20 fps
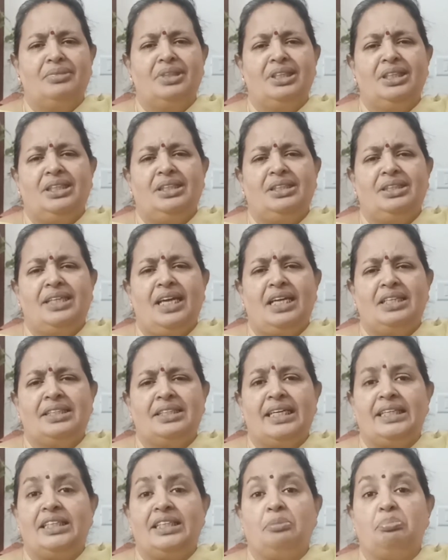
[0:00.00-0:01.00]
He starts
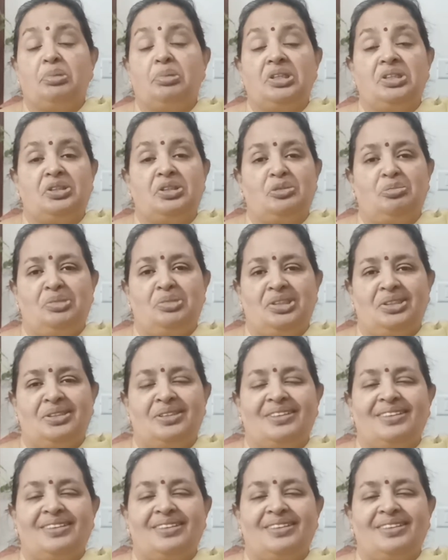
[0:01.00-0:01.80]
getting perturbed